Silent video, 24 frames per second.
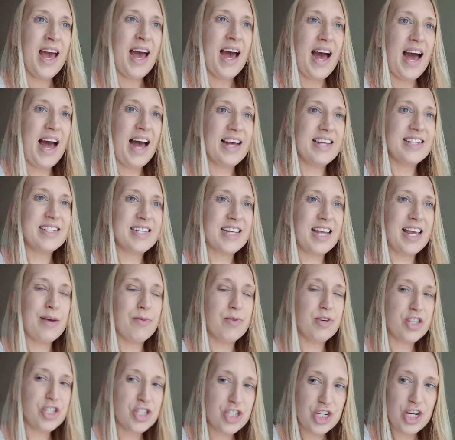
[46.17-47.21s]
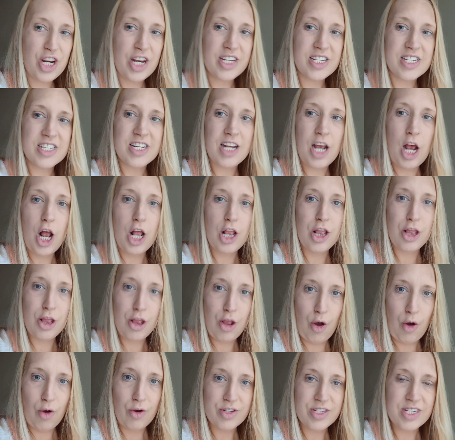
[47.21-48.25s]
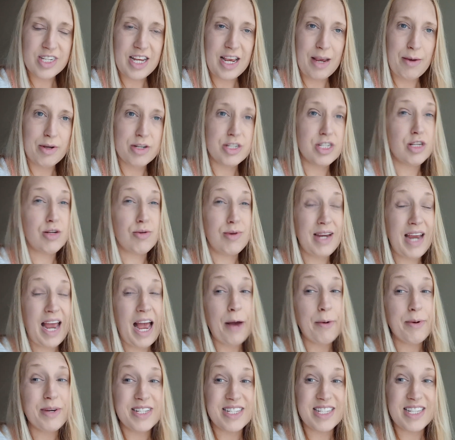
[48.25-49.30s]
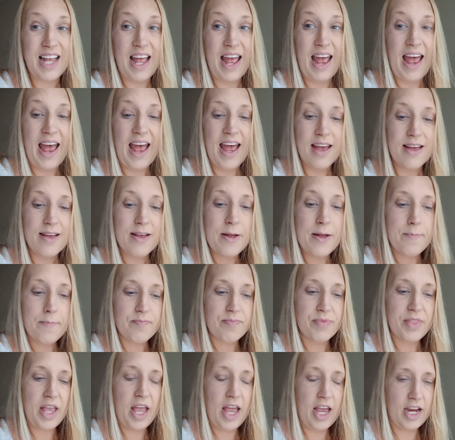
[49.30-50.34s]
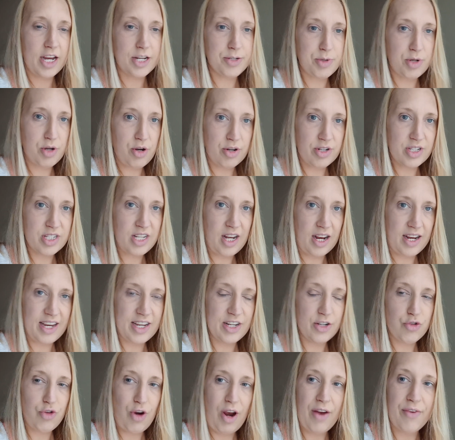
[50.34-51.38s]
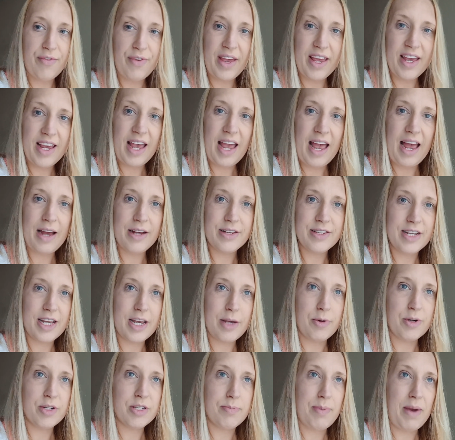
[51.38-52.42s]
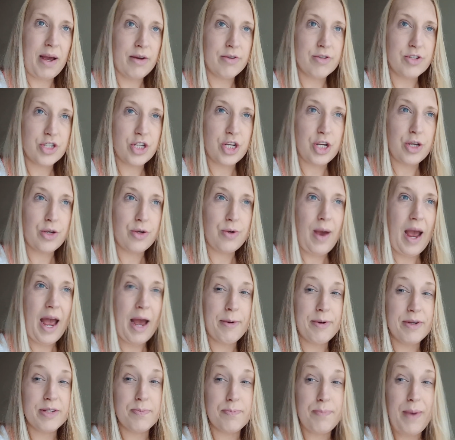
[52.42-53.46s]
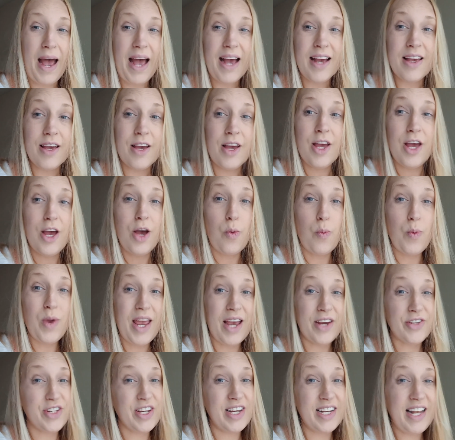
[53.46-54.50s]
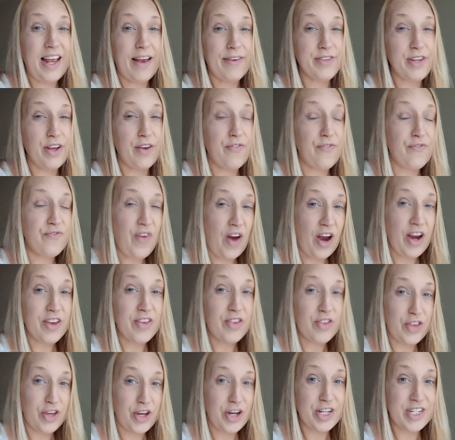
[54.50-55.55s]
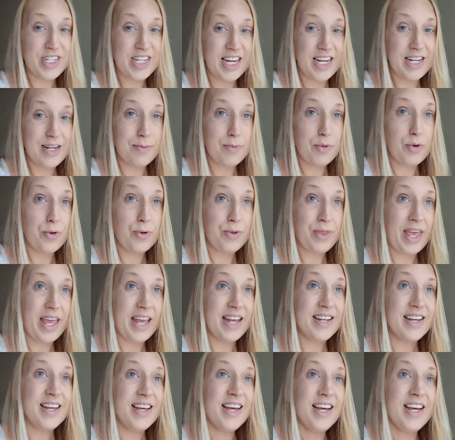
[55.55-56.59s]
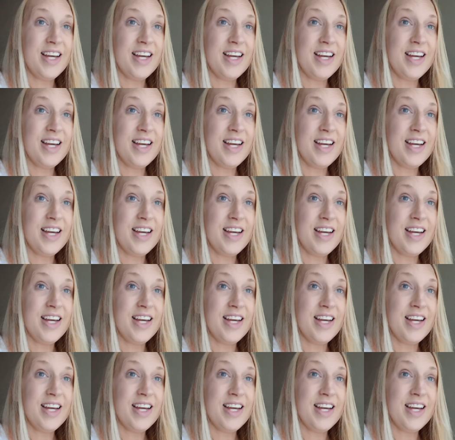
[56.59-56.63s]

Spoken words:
And it was just a lot. It was 3 hours there, because we got stuck in traffic, and it was about 2 hours back. We actually left at 5:30 in the morning.